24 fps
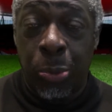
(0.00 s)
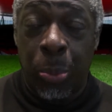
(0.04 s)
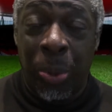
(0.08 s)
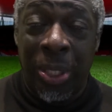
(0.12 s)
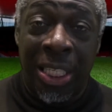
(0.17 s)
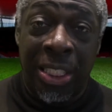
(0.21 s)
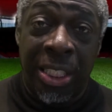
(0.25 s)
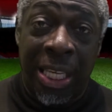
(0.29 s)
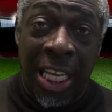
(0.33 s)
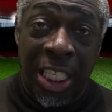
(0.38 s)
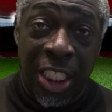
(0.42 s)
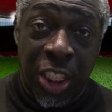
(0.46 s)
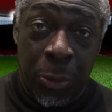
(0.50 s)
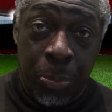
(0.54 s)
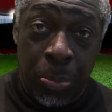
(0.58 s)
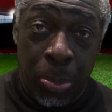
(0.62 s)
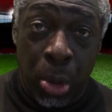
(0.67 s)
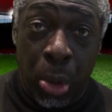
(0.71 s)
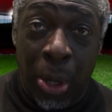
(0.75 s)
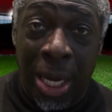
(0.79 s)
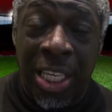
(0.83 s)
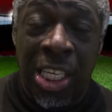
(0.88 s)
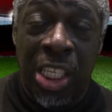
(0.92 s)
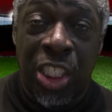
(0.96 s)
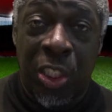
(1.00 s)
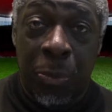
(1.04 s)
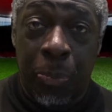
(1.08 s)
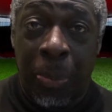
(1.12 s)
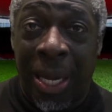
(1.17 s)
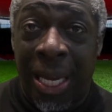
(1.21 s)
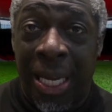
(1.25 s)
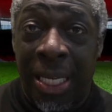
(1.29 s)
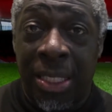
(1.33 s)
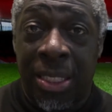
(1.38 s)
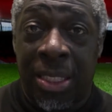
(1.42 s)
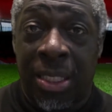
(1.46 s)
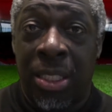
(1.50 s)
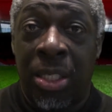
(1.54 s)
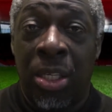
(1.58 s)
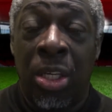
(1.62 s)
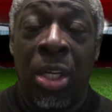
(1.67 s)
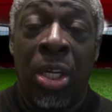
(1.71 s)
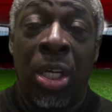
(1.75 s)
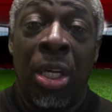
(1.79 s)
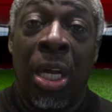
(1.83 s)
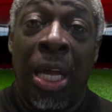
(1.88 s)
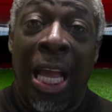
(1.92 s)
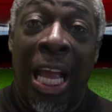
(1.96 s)
We need to exploit the space,
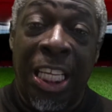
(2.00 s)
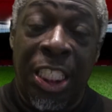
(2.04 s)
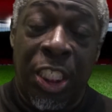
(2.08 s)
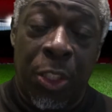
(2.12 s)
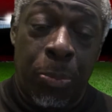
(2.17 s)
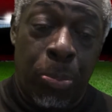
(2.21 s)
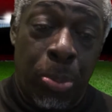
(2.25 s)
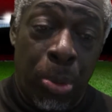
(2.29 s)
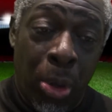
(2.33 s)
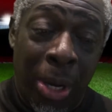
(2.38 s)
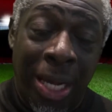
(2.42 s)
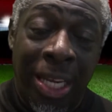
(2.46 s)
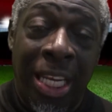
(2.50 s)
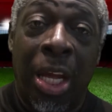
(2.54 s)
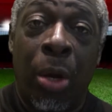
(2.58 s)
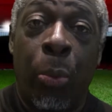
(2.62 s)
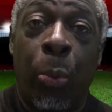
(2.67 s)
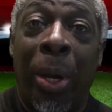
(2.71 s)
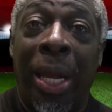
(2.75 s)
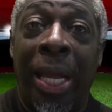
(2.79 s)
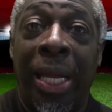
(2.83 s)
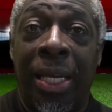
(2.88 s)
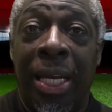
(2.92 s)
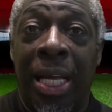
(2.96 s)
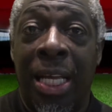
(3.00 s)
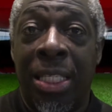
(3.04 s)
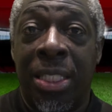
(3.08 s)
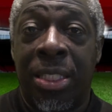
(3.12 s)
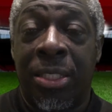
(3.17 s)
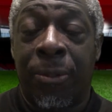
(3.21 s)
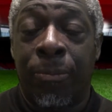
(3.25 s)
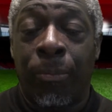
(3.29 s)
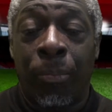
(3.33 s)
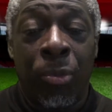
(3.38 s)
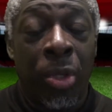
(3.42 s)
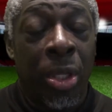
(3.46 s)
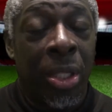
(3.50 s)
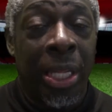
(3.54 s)
exploit their weakness.